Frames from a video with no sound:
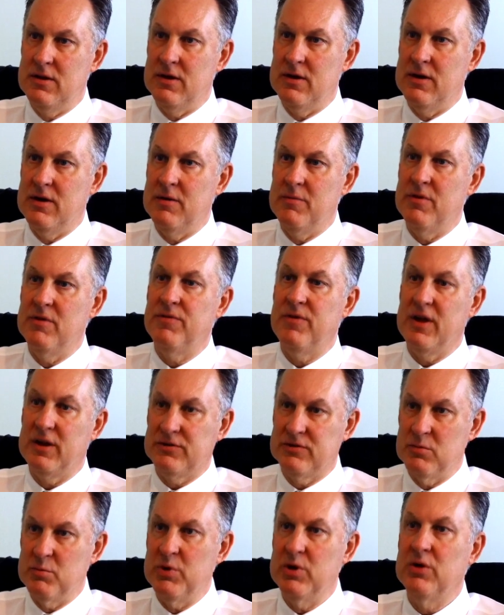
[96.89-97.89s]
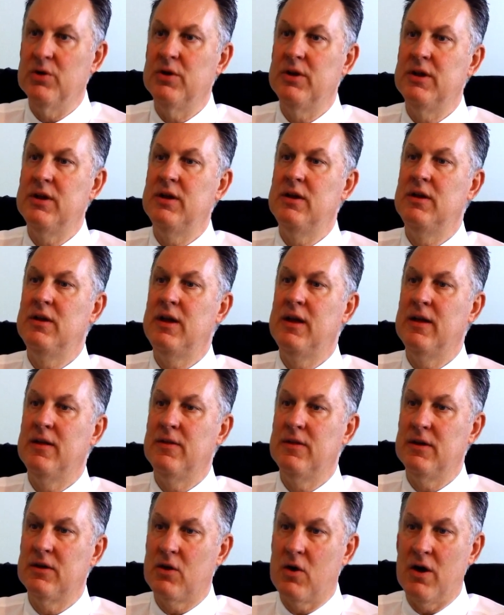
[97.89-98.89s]
uh, the flexibility and
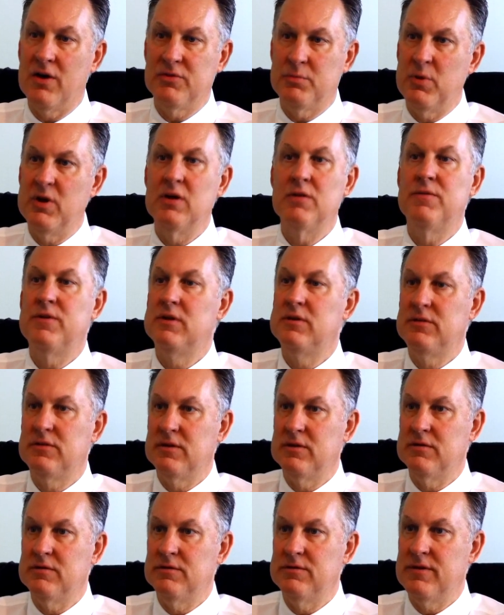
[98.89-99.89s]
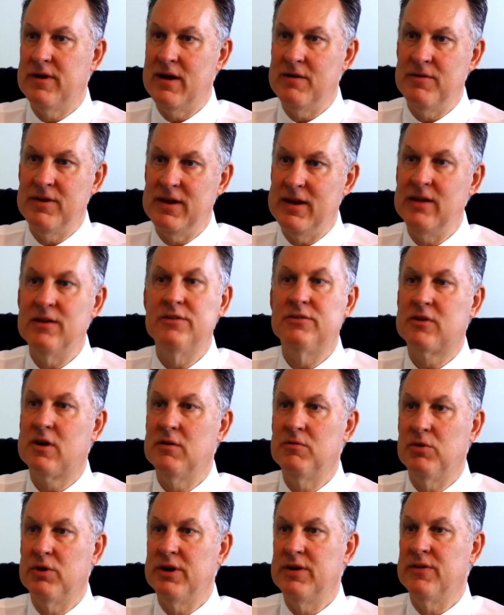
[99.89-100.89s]
the cost benefits of having
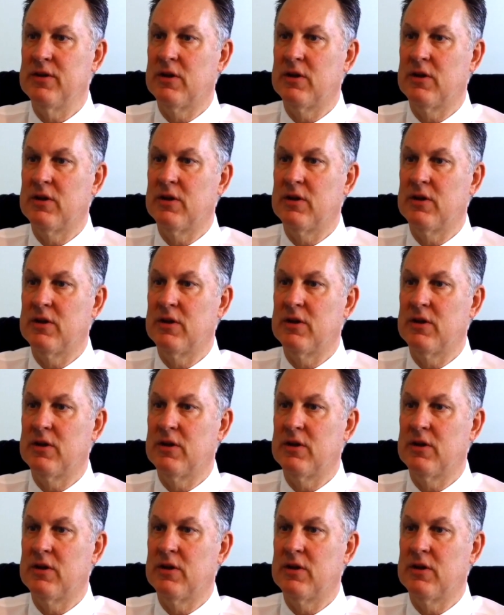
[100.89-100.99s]
e-discovery in